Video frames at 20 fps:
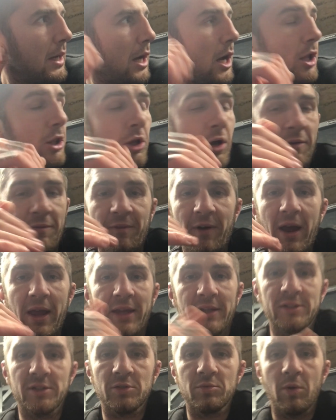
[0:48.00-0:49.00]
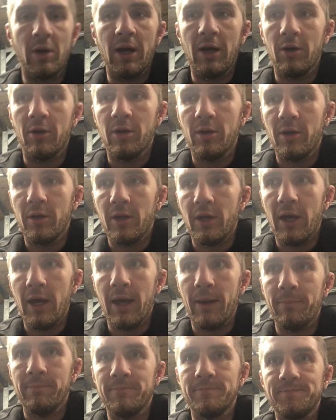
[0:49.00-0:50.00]
a lot of fighters as well,
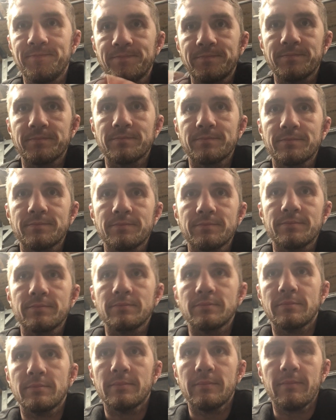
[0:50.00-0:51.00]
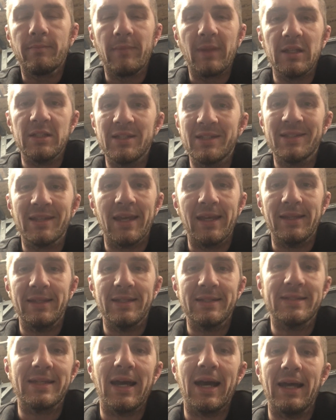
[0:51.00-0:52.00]
um, saying
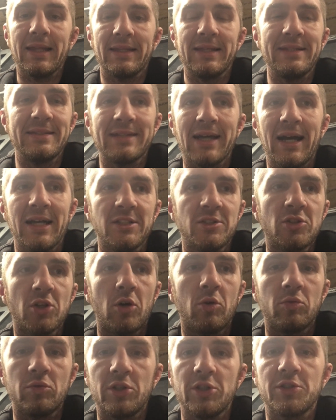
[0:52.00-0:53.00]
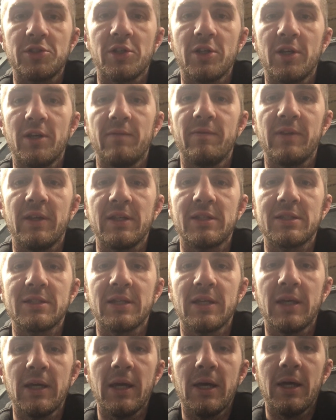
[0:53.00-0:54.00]
this guy, these guys don't deserve this.
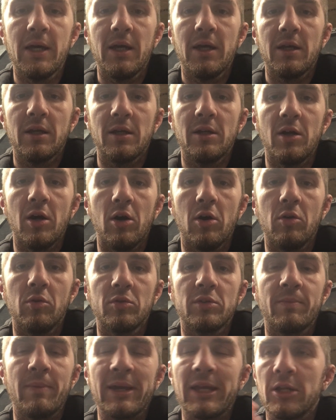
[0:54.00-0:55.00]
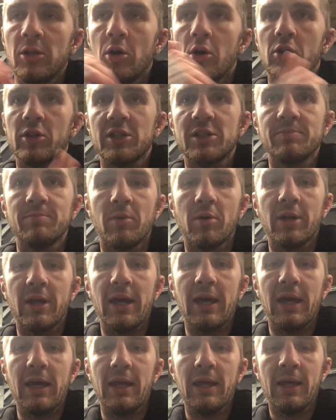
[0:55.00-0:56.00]
You know, they're making all this
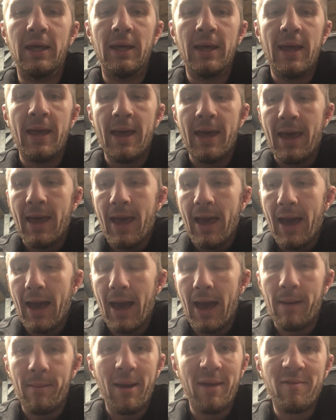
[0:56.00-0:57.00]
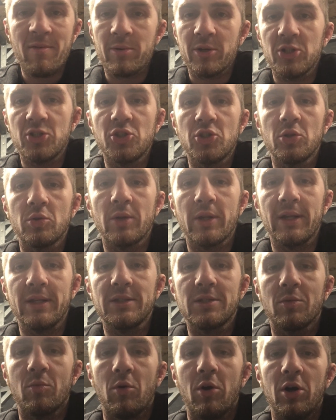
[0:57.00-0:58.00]
money. Uh, everybody's tuning in
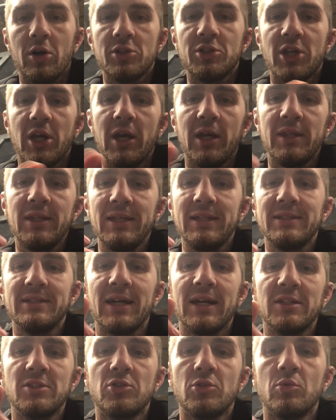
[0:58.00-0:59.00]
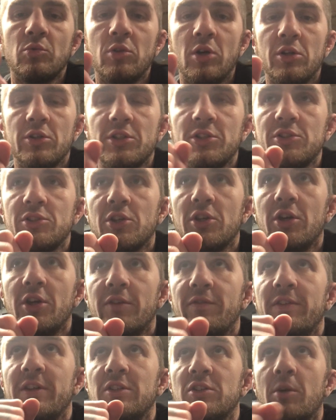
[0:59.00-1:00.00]
to watch. These guys do not
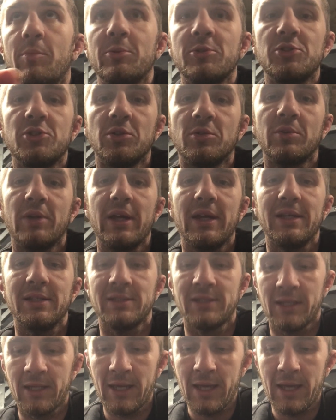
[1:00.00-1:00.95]
deserve these opportunities.